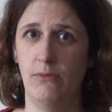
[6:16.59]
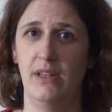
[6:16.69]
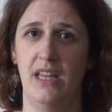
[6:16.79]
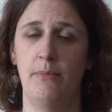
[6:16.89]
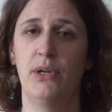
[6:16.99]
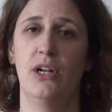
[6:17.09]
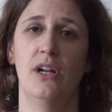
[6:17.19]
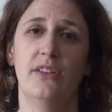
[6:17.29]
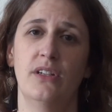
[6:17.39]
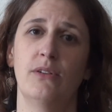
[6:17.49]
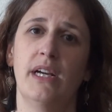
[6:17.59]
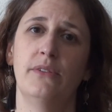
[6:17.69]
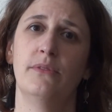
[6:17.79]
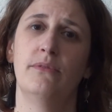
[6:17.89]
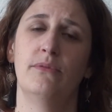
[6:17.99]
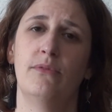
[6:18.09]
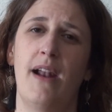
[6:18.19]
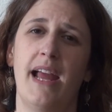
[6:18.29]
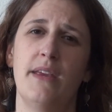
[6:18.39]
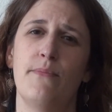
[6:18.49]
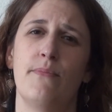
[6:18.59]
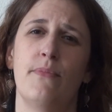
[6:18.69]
when they put it on the grill, right?